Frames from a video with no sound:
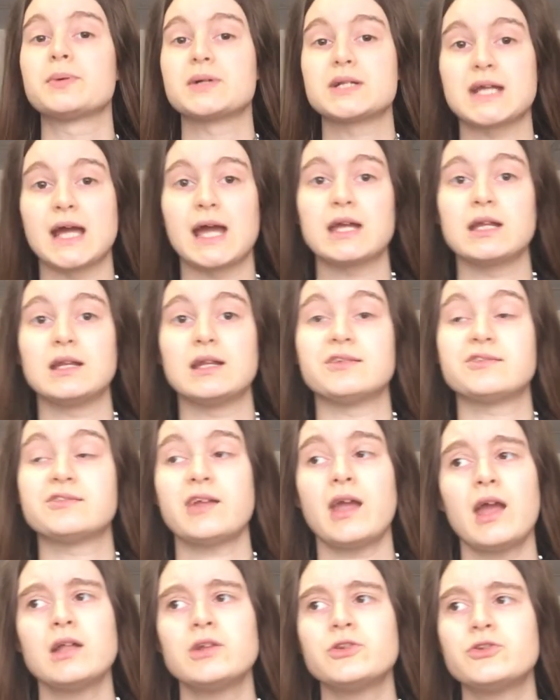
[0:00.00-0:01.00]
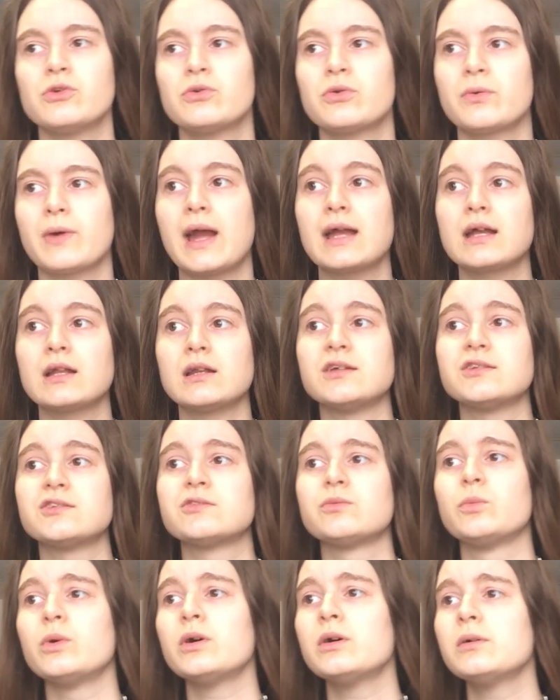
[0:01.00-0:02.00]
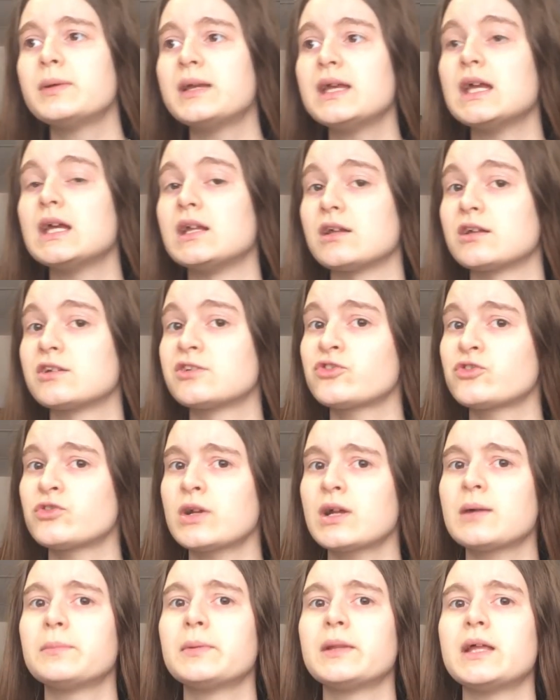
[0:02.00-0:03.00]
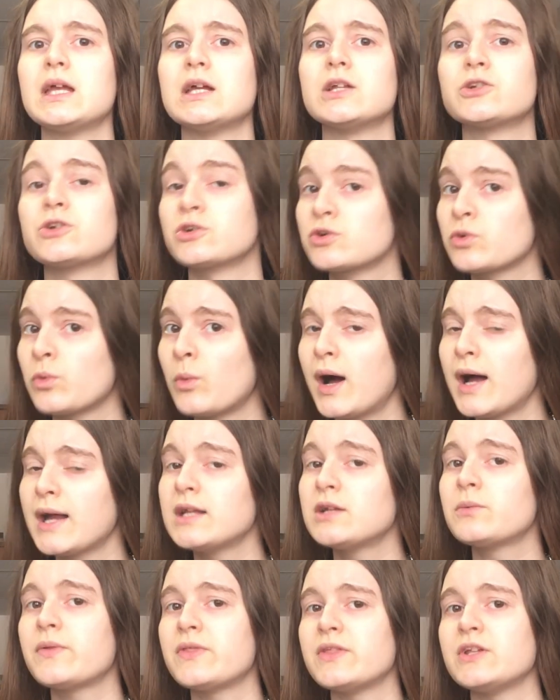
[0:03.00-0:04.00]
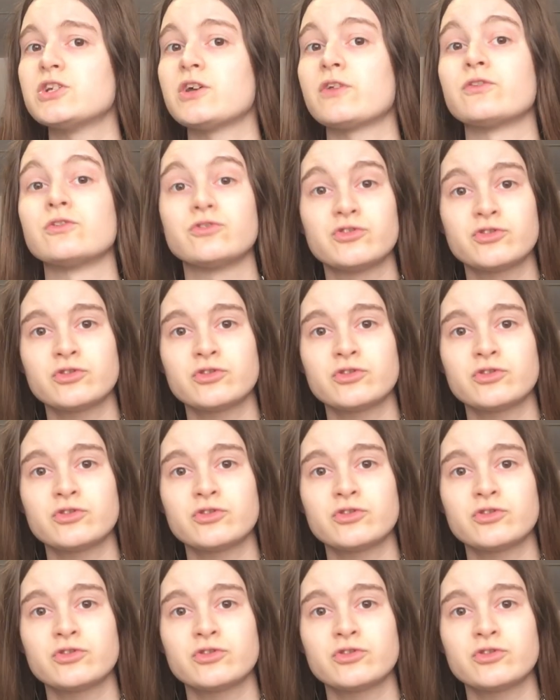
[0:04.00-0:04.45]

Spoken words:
protagonist and deuteragonist will be inextricably intertwined with each other's